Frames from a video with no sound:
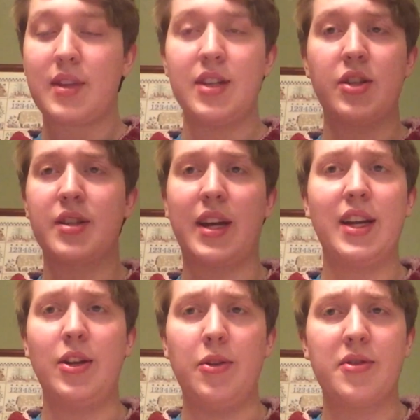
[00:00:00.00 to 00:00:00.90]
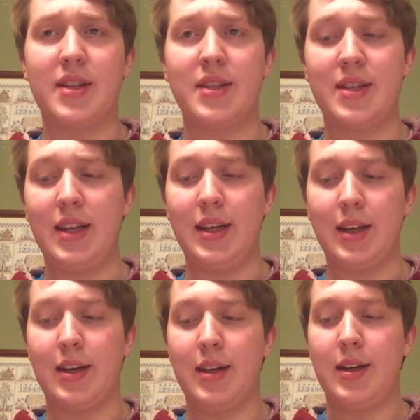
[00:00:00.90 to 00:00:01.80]
just getting used to
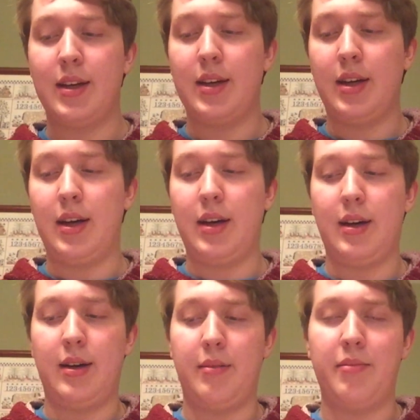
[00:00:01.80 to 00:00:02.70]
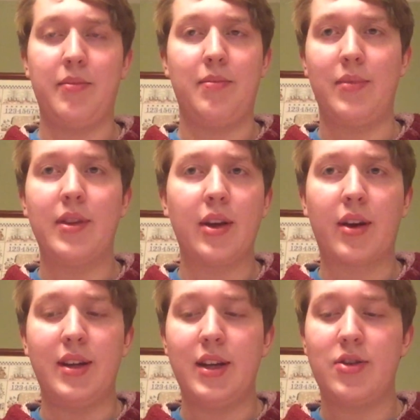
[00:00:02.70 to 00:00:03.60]
seeing their
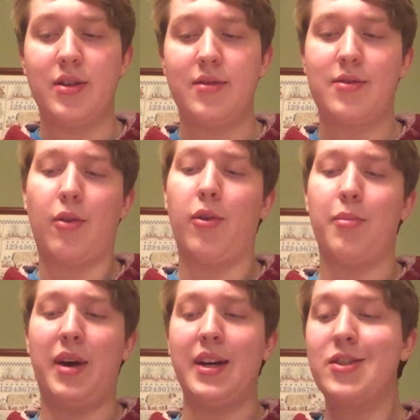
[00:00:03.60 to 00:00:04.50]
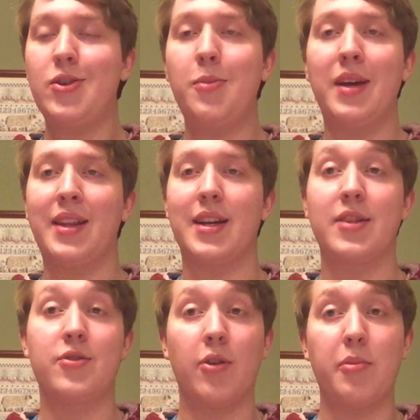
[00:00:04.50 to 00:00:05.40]
conditions, or by assuming that
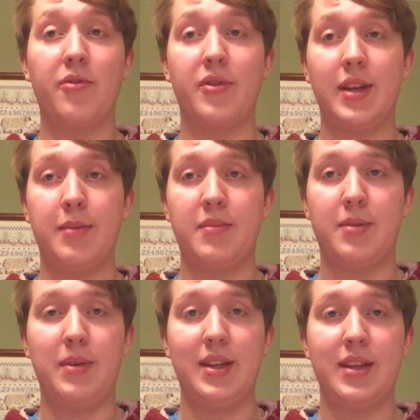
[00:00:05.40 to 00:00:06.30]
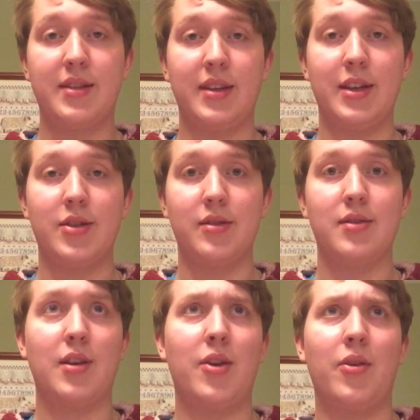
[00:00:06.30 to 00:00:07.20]
it's normal for them to be in these
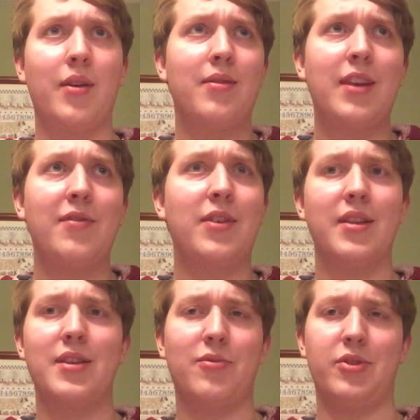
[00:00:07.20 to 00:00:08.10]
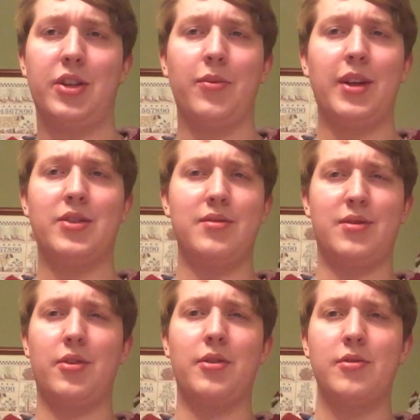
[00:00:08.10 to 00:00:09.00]
conditions. Oh, they've done this for
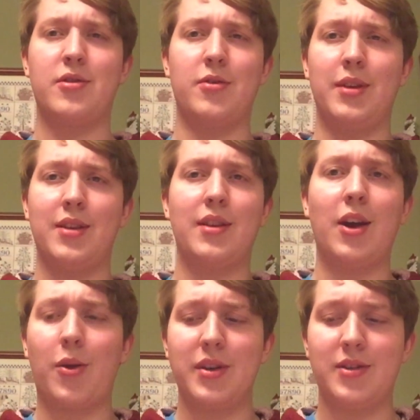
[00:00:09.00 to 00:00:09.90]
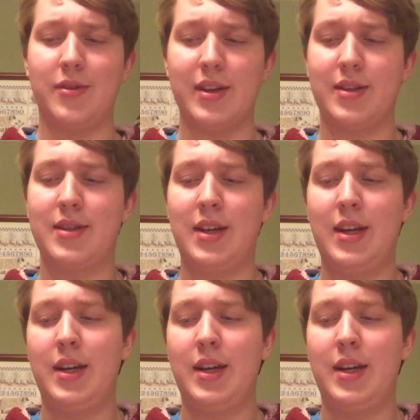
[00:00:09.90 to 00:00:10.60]
generations, they're used to it, they always do this.